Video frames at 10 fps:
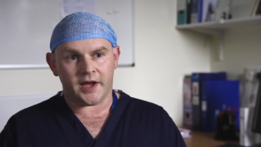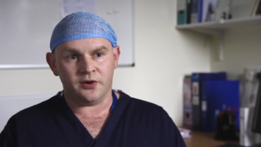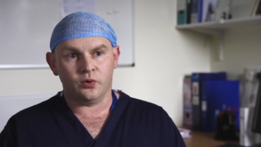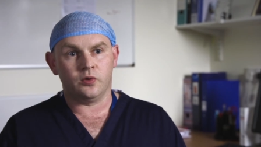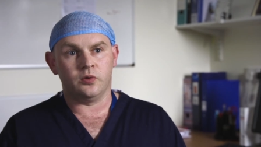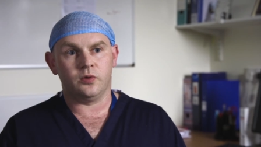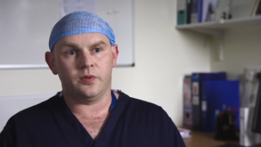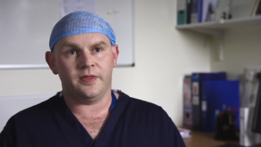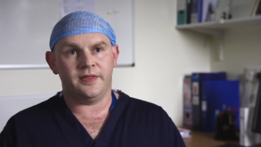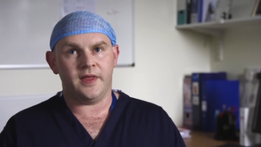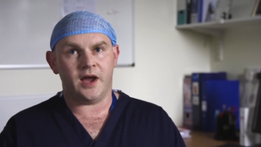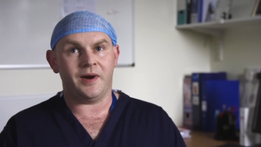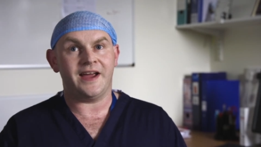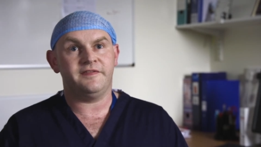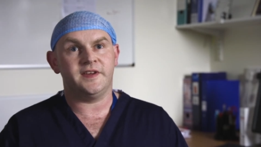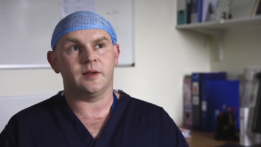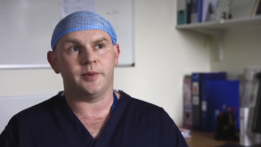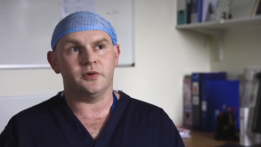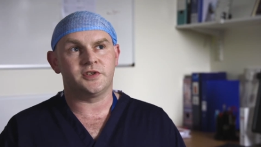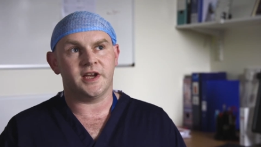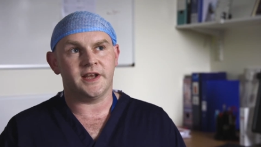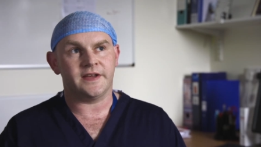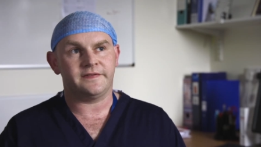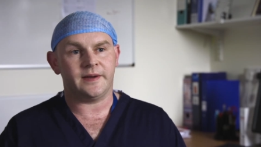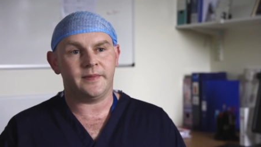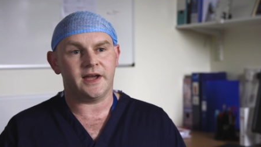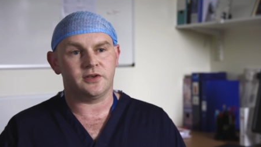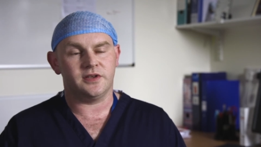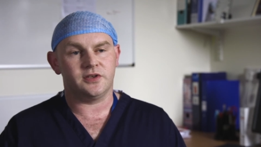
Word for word: I know how I feel about it and if I'm at,